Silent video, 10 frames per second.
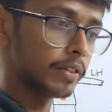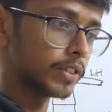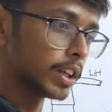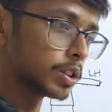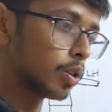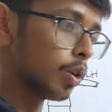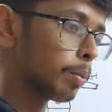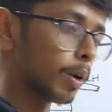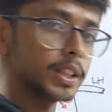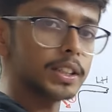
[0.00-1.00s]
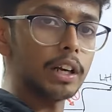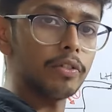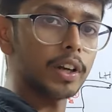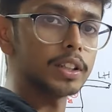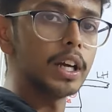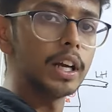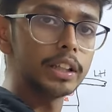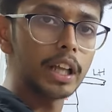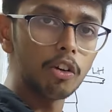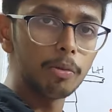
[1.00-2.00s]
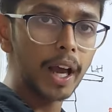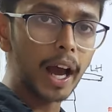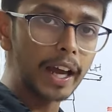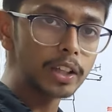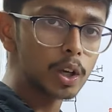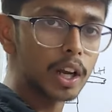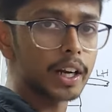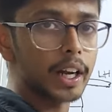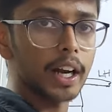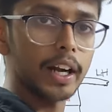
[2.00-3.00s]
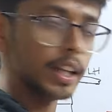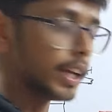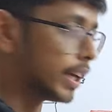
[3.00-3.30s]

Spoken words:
If there is no potential difference, there will be an isoelectric line in the